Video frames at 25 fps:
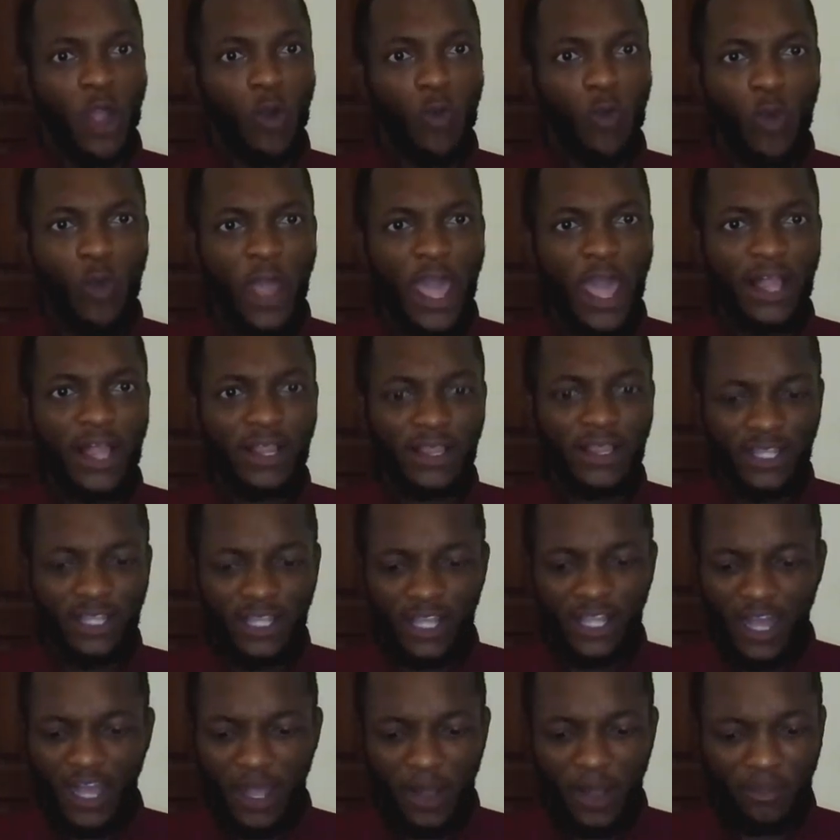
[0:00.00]
Well,
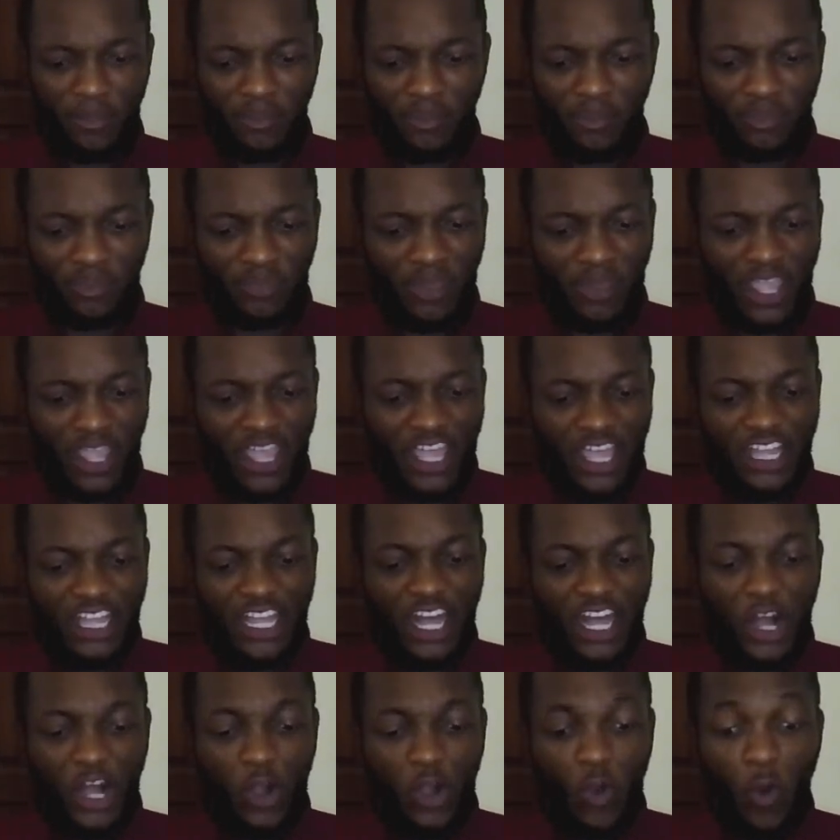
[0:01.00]
um,
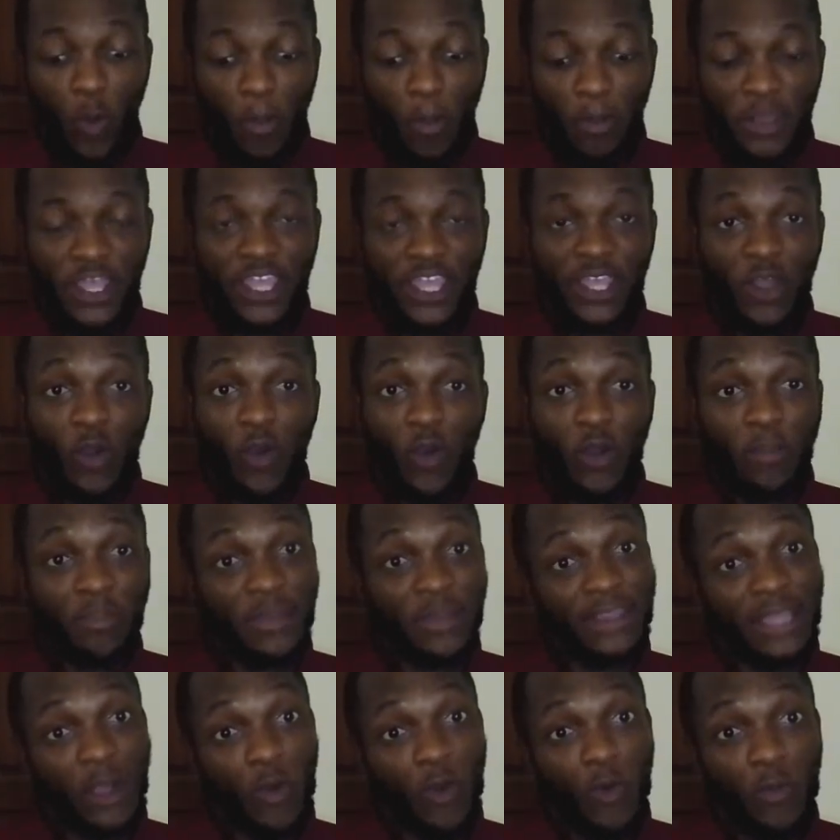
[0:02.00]
uh, Obi, or
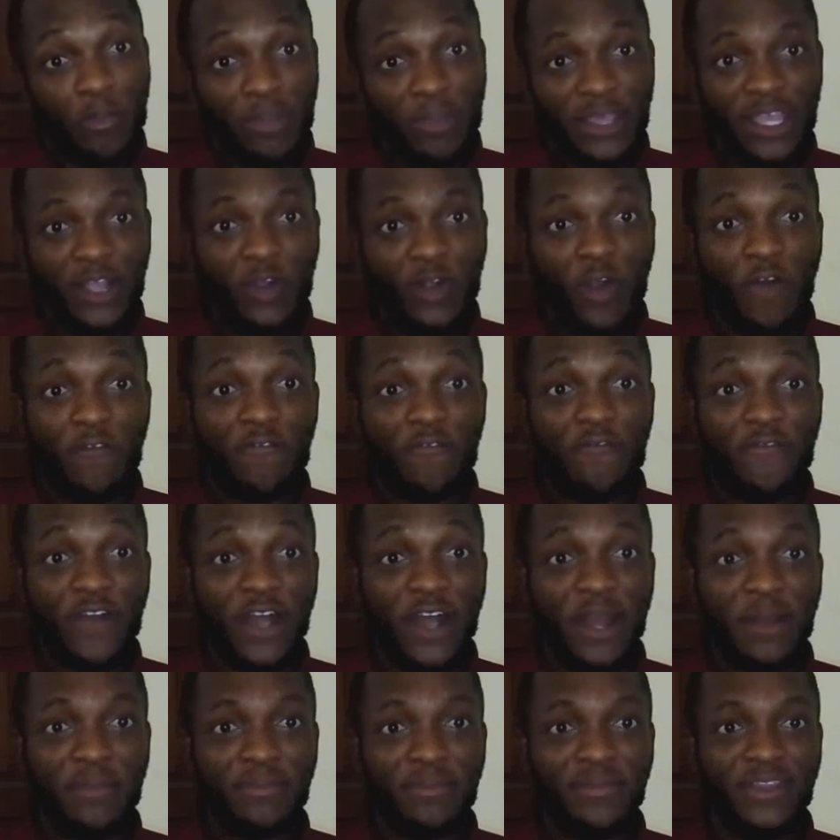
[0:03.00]
Peter Obi
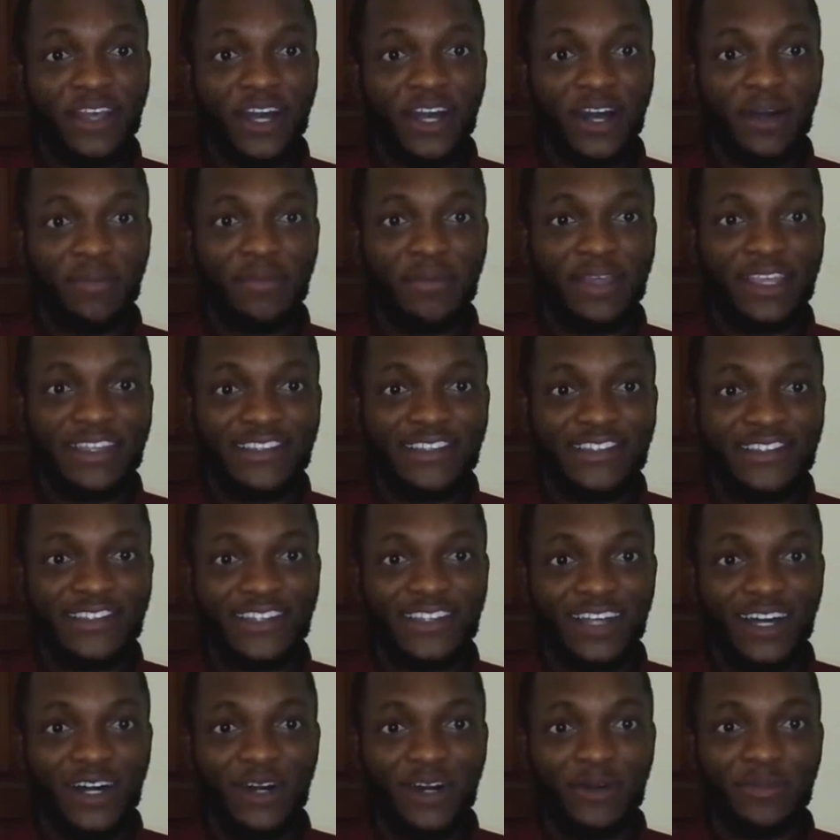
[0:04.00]
confirmed um,
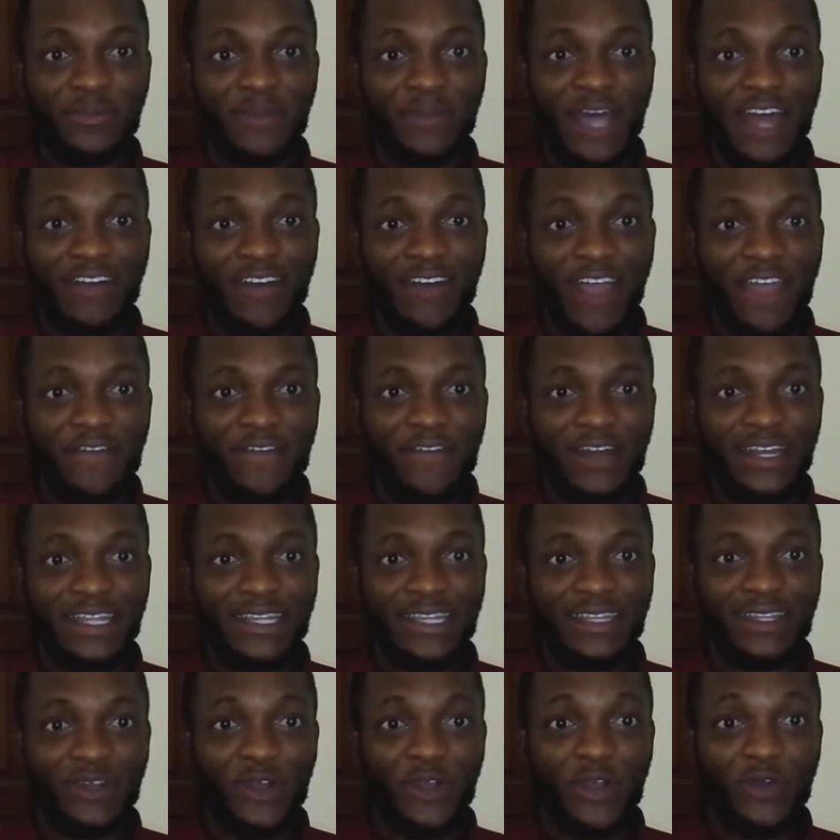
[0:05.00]
his um, arrival
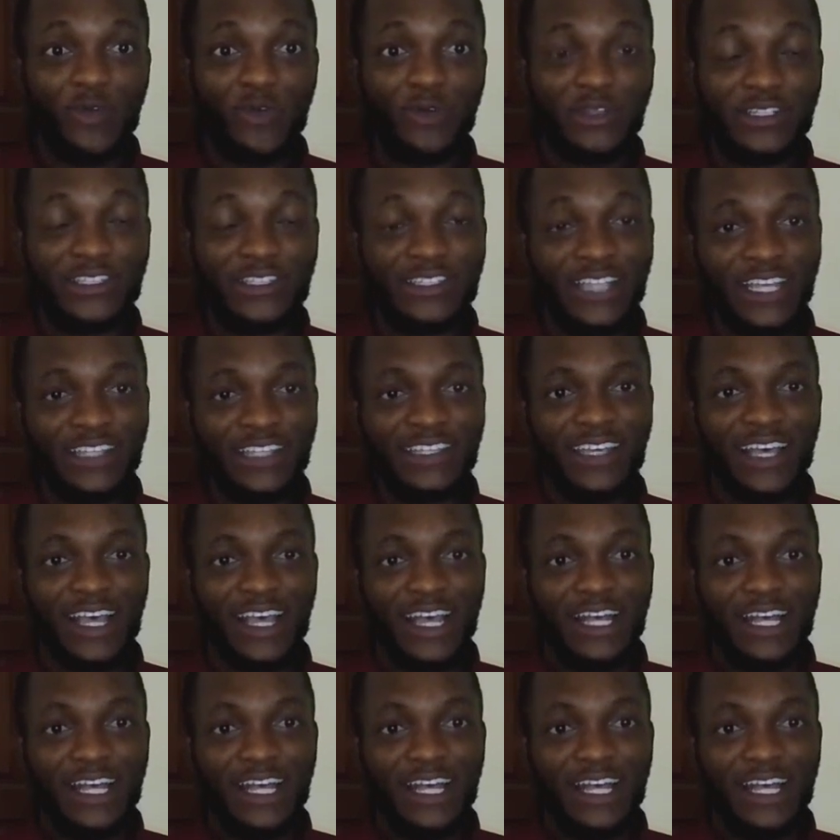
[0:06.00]
in Ogun State